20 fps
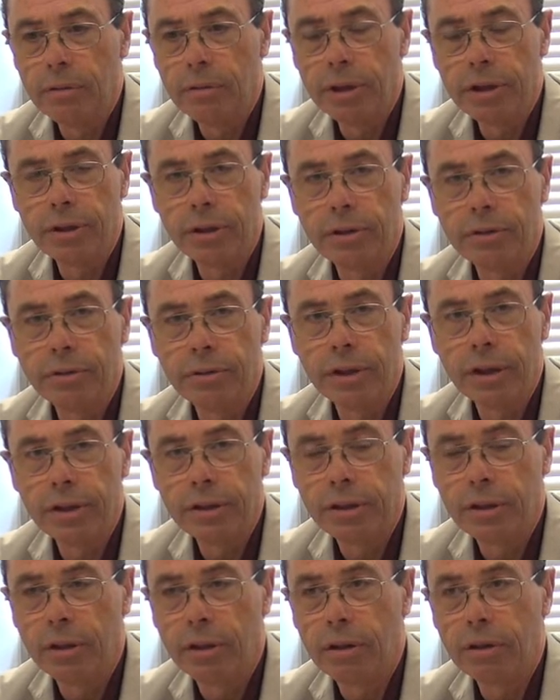which are
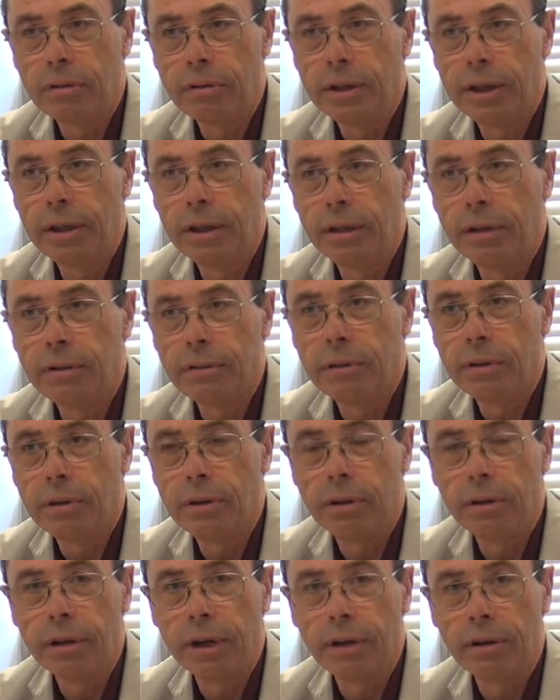traditional in
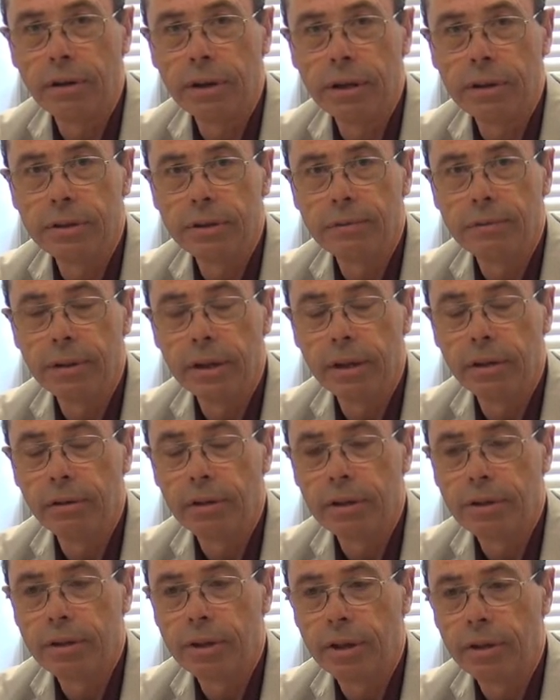all areas of
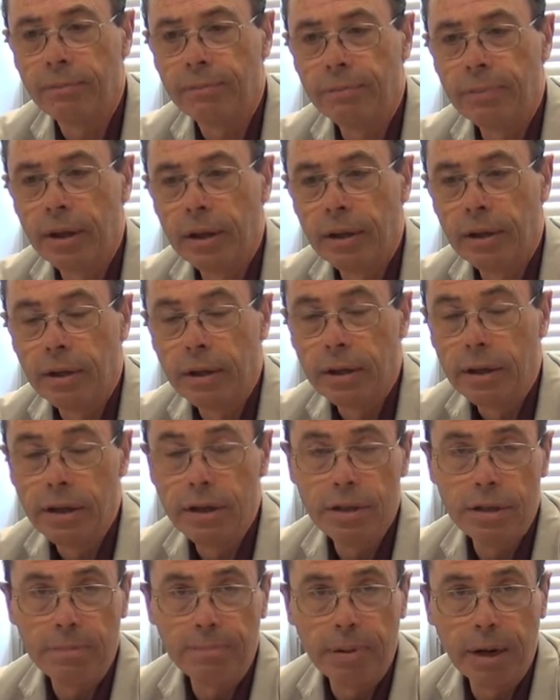literature.
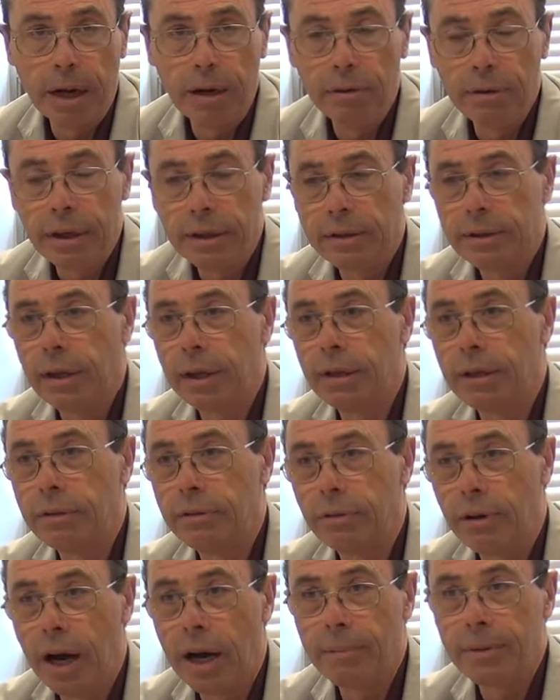He's a poet, a
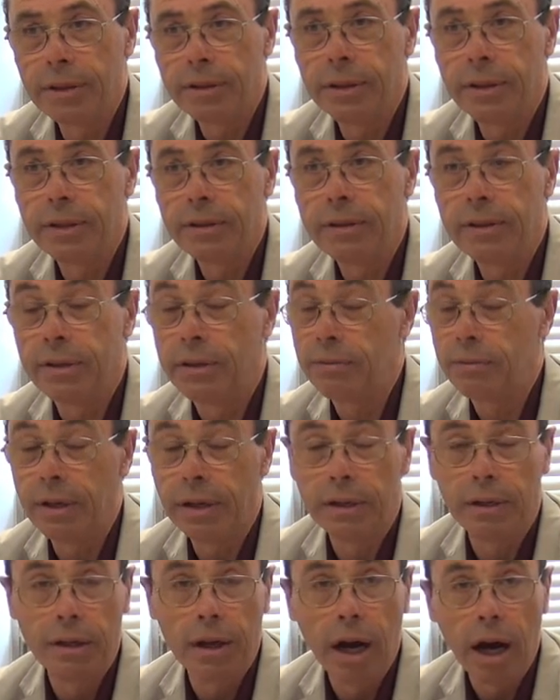dramatist. He's
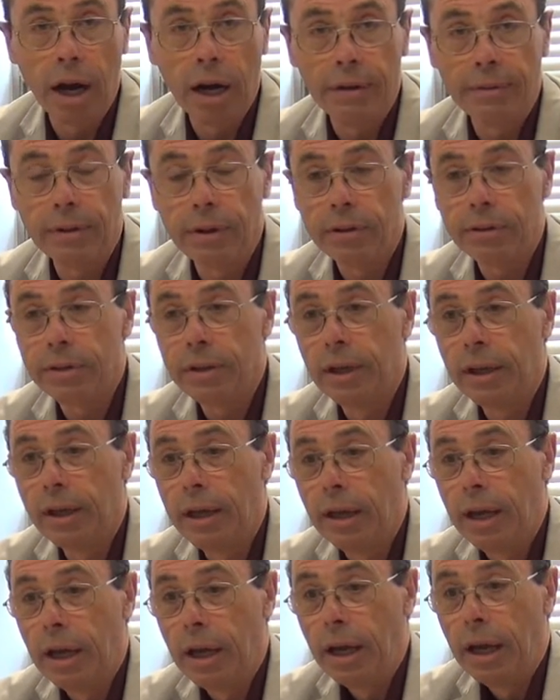written novels
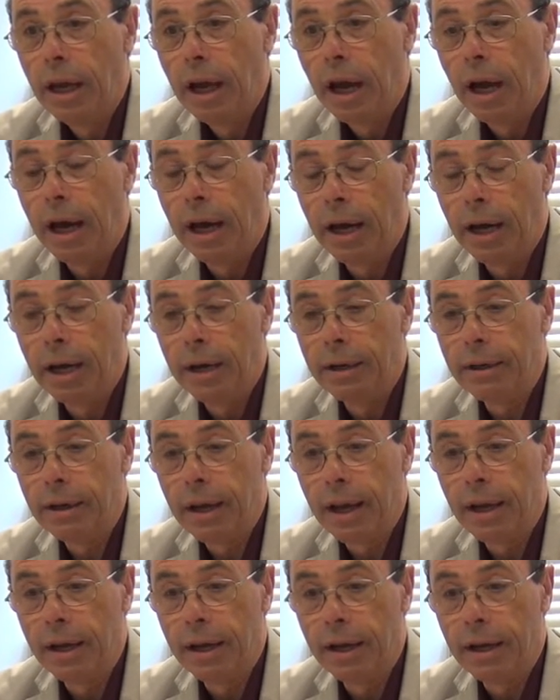
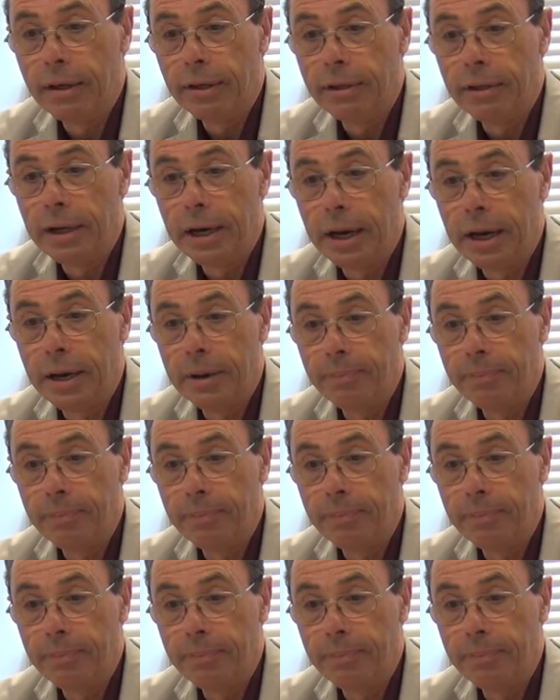and